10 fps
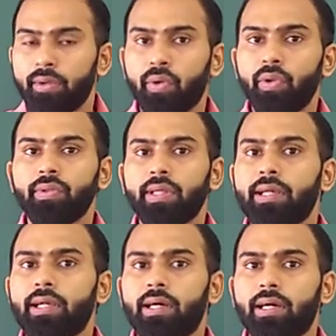Don't you
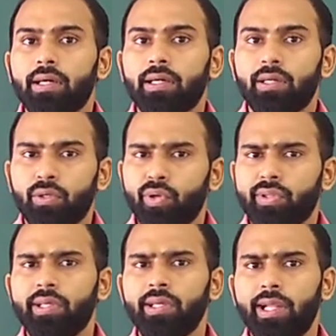think? Do you
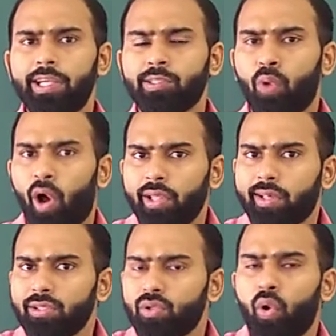think its
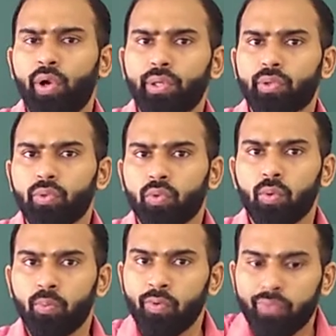molecule is going
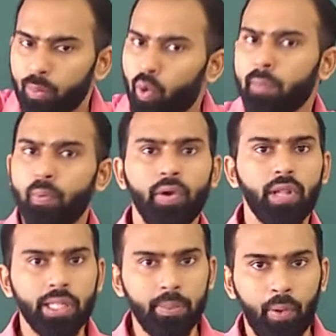to move from one point
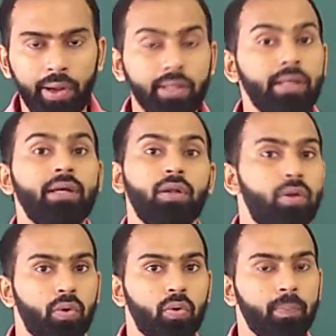to another point?
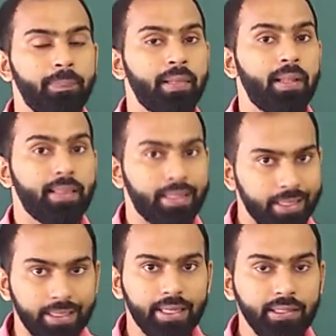No. The
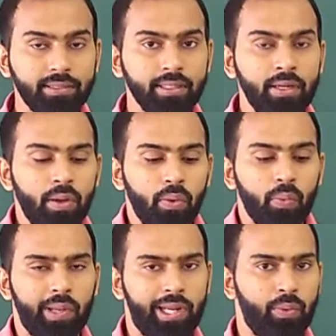thing is,
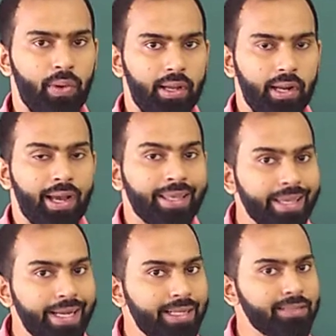whenever
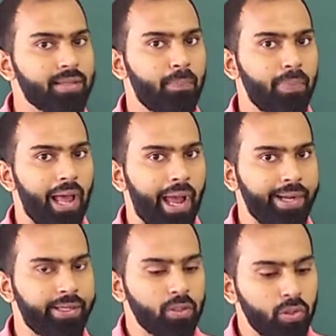a heat is
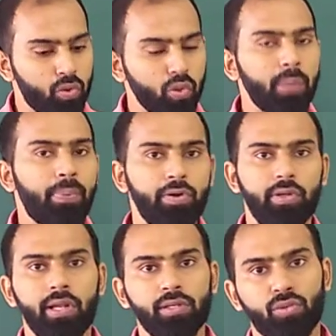applied to the
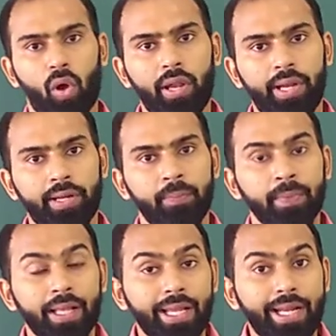particular
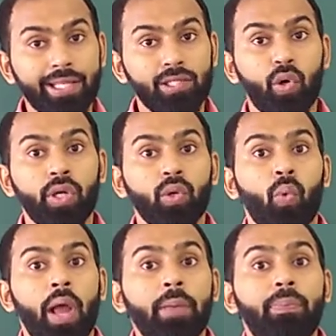solid, it is going to
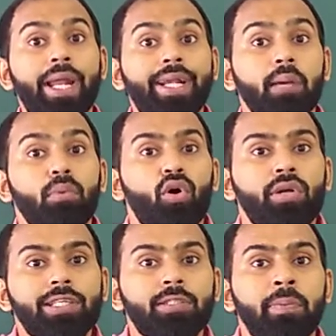vibrate
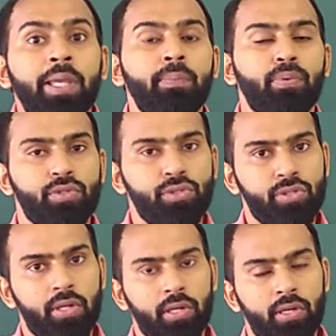about its mean
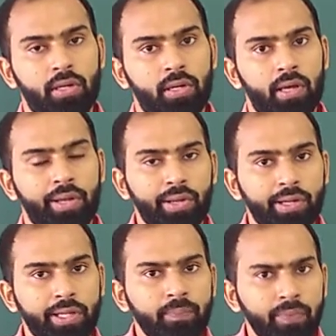position. Are you
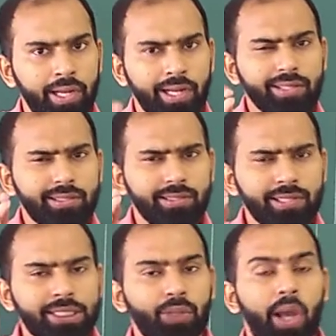getting? It is
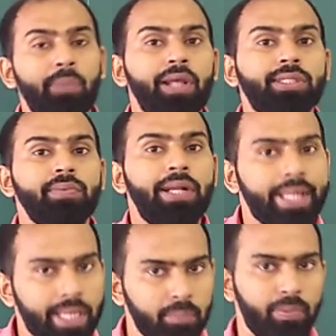just the vibration will
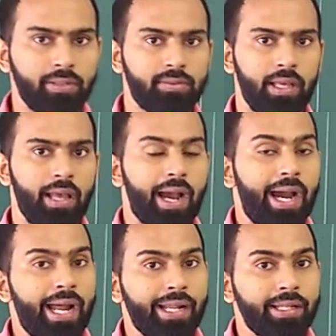take place,
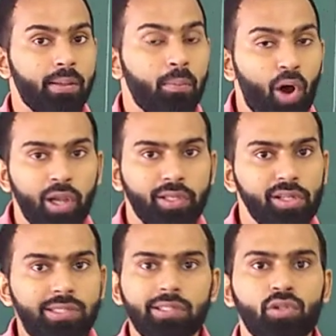and the
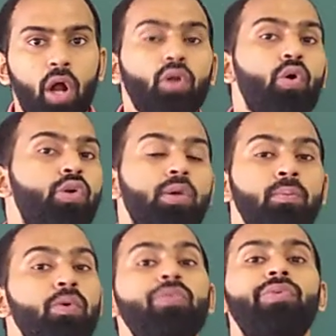molecules is not going to
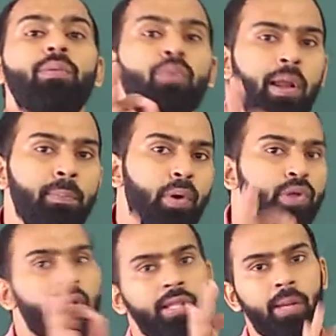move from one
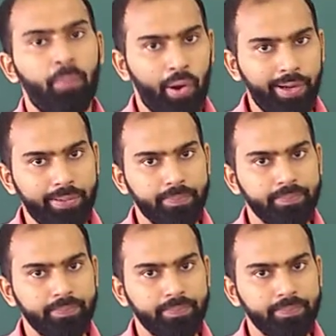point to another point.